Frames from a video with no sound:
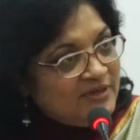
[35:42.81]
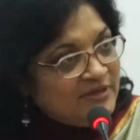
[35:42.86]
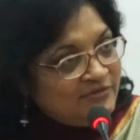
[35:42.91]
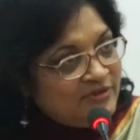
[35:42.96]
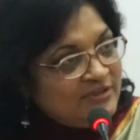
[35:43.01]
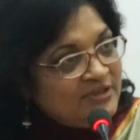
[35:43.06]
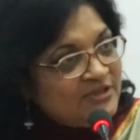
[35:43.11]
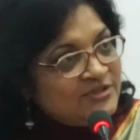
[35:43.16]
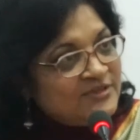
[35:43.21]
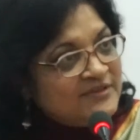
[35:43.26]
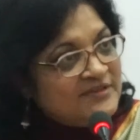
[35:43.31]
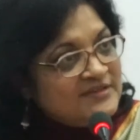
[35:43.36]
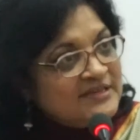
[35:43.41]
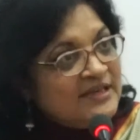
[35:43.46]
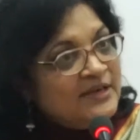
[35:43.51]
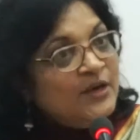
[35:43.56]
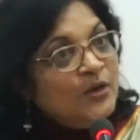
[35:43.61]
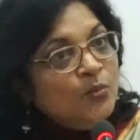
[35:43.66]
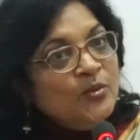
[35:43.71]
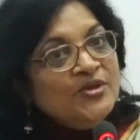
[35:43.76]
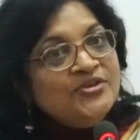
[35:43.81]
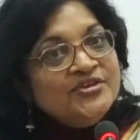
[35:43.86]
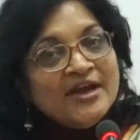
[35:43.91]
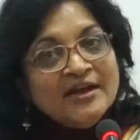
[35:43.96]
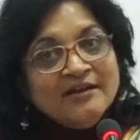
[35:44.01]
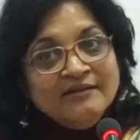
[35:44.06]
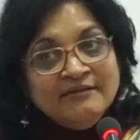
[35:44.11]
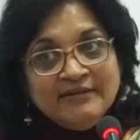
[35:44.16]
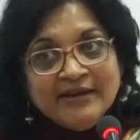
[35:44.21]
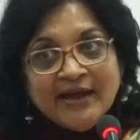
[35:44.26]
traditions, which
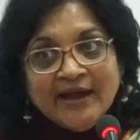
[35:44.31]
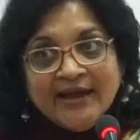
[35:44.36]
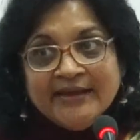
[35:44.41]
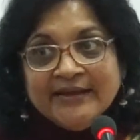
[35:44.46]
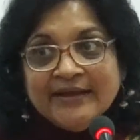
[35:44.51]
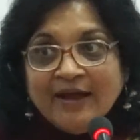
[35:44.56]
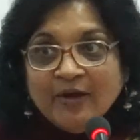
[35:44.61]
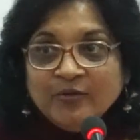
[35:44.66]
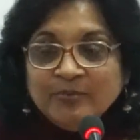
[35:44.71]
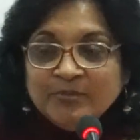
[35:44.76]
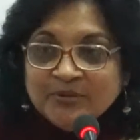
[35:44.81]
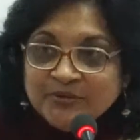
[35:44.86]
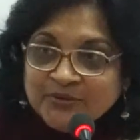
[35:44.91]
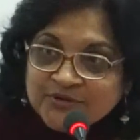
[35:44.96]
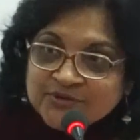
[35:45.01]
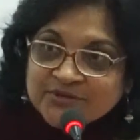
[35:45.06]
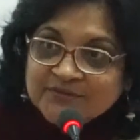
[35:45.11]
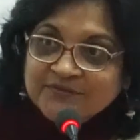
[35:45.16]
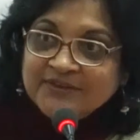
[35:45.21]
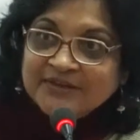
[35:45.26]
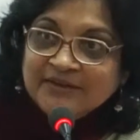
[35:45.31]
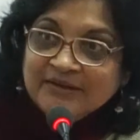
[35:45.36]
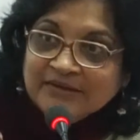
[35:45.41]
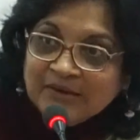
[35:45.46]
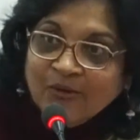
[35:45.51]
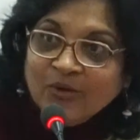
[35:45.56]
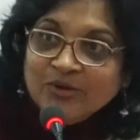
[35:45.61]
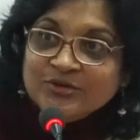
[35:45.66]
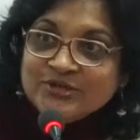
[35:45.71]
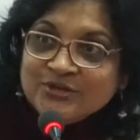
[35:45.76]
are dying out because of the
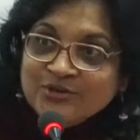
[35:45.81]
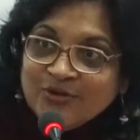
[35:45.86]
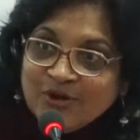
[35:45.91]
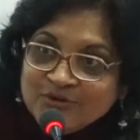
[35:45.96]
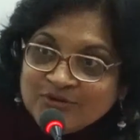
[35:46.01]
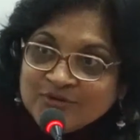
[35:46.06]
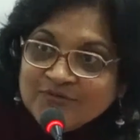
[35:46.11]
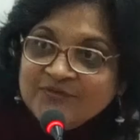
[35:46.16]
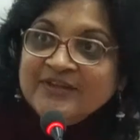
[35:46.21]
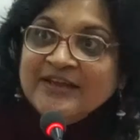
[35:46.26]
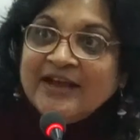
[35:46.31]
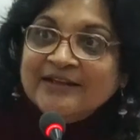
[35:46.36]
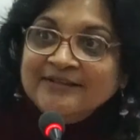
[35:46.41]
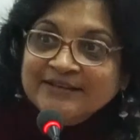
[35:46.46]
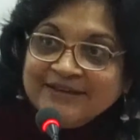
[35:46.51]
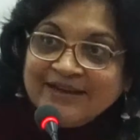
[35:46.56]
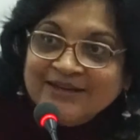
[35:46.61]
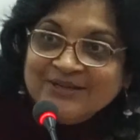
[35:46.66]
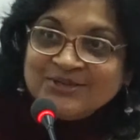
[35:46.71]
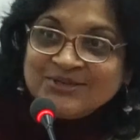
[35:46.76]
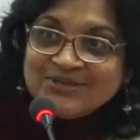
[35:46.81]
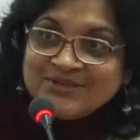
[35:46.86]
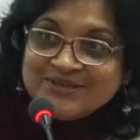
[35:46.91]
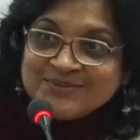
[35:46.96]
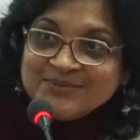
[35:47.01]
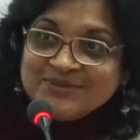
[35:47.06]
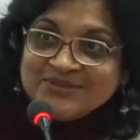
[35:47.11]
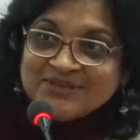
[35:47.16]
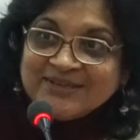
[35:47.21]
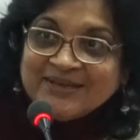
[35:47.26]
onslaught of the other cultures
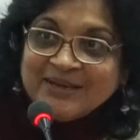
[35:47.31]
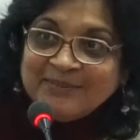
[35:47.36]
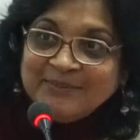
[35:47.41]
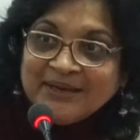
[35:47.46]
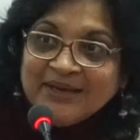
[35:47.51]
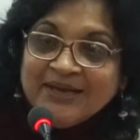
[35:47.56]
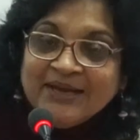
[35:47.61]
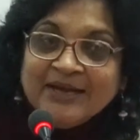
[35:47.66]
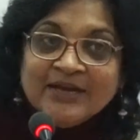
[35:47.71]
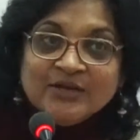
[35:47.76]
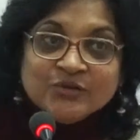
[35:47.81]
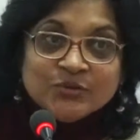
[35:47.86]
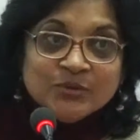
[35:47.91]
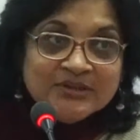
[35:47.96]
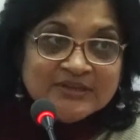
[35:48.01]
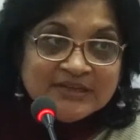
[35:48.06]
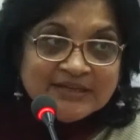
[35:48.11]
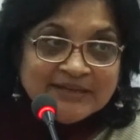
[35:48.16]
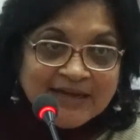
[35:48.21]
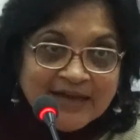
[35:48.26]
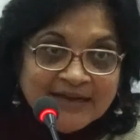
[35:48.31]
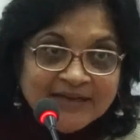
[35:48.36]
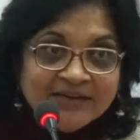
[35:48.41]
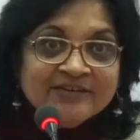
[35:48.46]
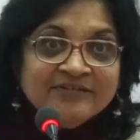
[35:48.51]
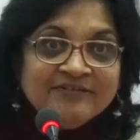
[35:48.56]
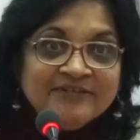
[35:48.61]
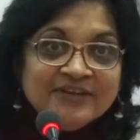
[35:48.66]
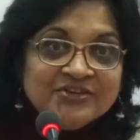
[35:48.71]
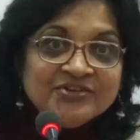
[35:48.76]
which are coming. So the kind
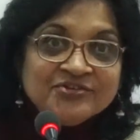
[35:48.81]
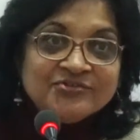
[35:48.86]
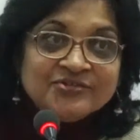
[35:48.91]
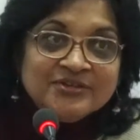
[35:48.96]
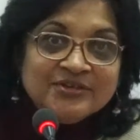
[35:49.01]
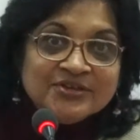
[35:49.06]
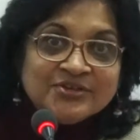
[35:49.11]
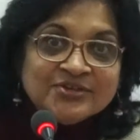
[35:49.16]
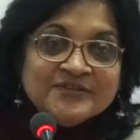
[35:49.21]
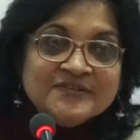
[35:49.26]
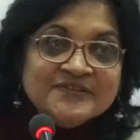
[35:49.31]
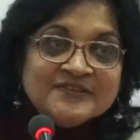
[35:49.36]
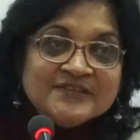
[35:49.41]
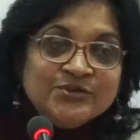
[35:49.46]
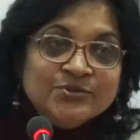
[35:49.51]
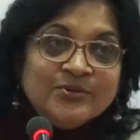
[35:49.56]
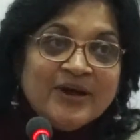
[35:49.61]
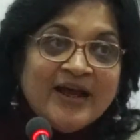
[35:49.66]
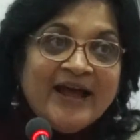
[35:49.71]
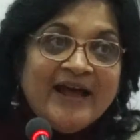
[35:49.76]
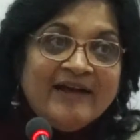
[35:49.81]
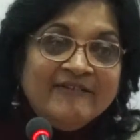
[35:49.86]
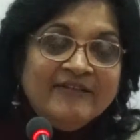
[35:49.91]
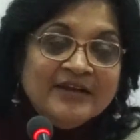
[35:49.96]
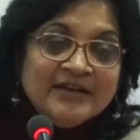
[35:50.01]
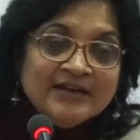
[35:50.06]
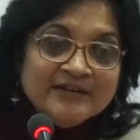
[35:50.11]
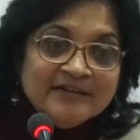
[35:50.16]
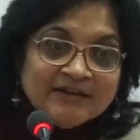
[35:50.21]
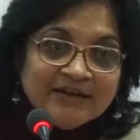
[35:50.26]
of rich traditions that you
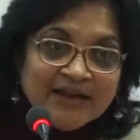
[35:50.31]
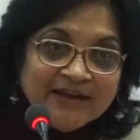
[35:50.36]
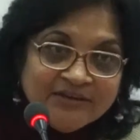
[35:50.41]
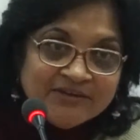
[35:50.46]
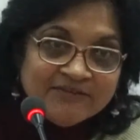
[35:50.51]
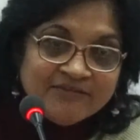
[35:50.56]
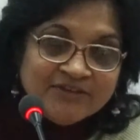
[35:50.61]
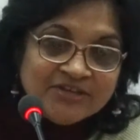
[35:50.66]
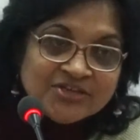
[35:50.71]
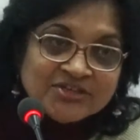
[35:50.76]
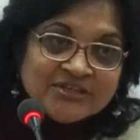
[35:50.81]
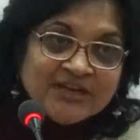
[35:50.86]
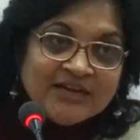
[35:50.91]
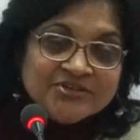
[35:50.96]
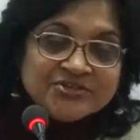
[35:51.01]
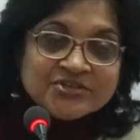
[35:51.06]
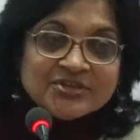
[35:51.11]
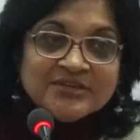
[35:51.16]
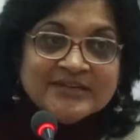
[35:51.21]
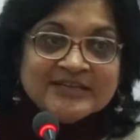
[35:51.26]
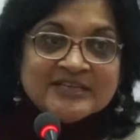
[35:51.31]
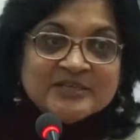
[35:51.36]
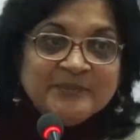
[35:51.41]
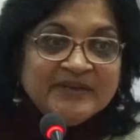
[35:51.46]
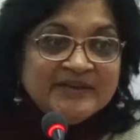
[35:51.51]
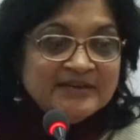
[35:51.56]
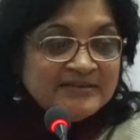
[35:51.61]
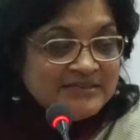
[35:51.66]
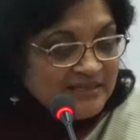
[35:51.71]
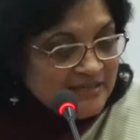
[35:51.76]
have, the kind of rich cultural
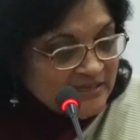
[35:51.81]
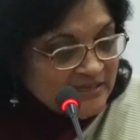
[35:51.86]
experience,